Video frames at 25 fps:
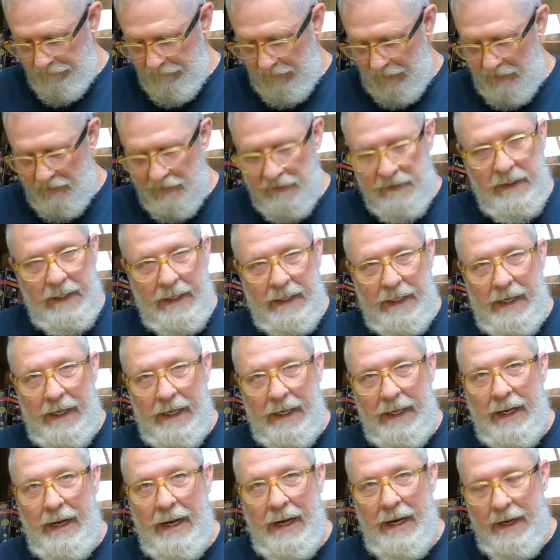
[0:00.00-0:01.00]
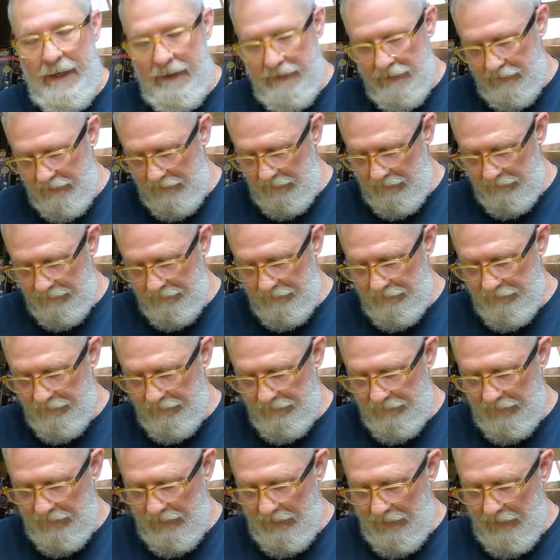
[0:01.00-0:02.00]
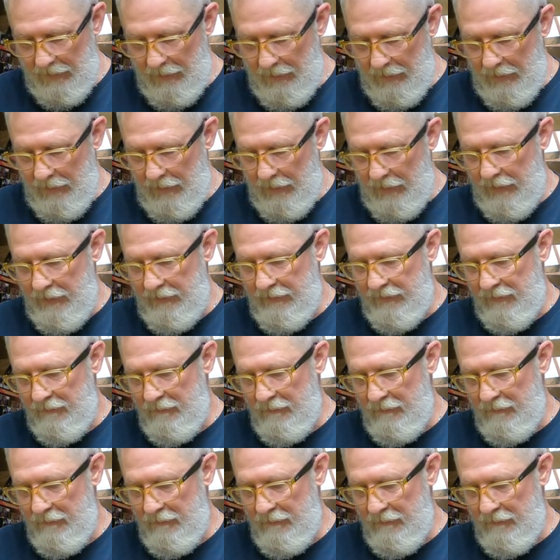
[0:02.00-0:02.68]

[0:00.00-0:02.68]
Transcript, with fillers: First thing I got is